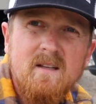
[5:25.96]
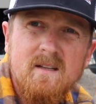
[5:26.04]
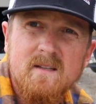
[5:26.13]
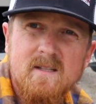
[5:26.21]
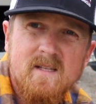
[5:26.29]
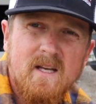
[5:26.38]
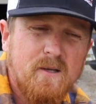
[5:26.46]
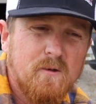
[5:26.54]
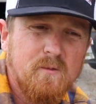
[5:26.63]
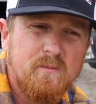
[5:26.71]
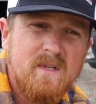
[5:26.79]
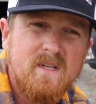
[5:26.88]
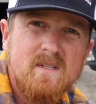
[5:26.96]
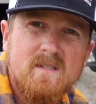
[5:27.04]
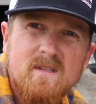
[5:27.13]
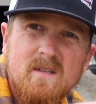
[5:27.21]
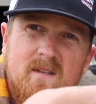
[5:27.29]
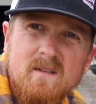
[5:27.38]
this angled
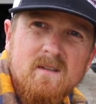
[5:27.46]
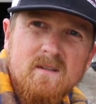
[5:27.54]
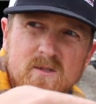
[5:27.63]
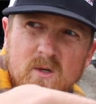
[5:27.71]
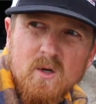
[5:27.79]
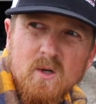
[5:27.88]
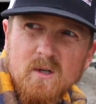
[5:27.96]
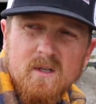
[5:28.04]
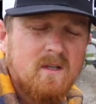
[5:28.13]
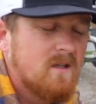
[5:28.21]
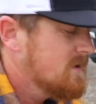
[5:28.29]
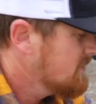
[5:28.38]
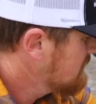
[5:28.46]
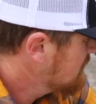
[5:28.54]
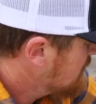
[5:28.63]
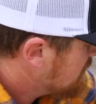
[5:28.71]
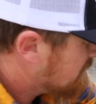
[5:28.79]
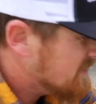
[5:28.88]
piece to hook.
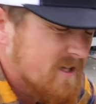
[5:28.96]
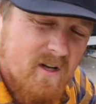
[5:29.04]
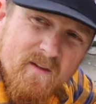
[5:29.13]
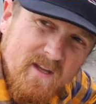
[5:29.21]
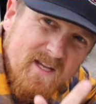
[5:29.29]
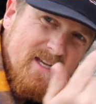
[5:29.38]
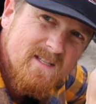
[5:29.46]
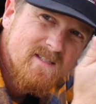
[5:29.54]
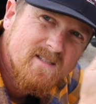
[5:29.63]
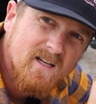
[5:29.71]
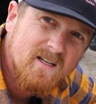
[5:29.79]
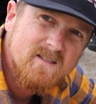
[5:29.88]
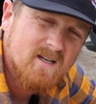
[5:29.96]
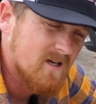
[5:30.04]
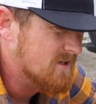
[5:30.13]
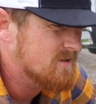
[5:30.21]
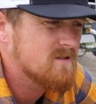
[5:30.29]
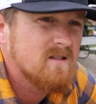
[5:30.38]
But then on the inside
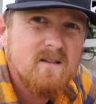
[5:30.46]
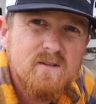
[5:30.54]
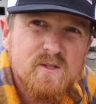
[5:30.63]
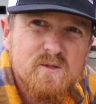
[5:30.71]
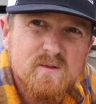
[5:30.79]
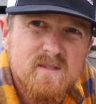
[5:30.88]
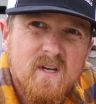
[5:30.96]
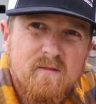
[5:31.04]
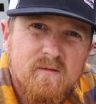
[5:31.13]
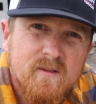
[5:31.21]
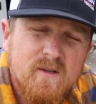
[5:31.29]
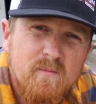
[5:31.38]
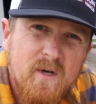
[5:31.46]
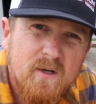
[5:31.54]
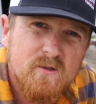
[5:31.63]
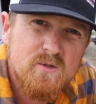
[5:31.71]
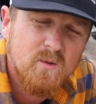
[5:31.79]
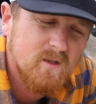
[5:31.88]
tires, this was definitely the
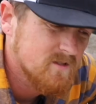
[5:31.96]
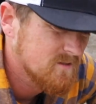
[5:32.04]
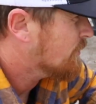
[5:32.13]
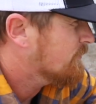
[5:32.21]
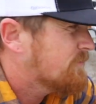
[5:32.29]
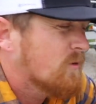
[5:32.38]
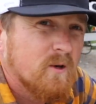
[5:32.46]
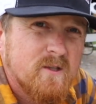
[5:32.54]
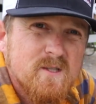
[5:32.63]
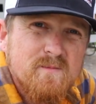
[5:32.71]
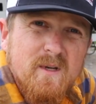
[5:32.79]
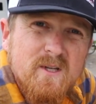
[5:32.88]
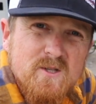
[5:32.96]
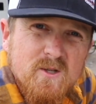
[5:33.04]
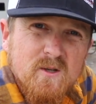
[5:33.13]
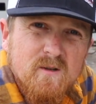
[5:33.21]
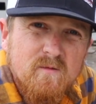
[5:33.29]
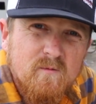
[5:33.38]
better choice. Going forward, just make
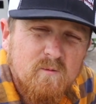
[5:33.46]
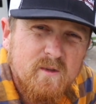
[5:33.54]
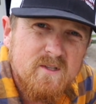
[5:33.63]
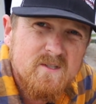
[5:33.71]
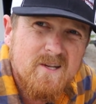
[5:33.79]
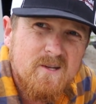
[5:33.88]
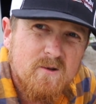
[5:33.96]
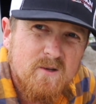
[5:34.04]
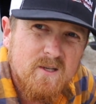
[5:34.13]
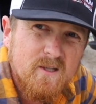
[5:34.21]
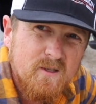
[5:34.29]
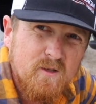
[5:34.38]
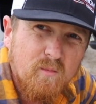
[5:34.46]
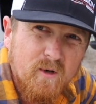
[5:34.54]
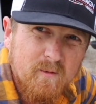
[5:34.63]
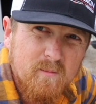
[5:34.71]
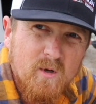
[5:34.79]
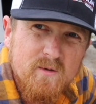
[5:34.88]
sure when you take your kit, you
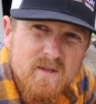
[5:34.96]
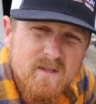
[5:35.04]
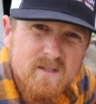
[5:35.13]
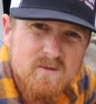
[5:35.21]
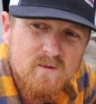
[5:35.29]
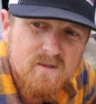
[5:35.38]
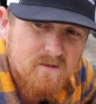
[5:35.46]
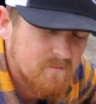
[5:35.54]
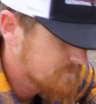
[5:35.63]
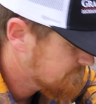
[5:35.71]
bring both of these with you.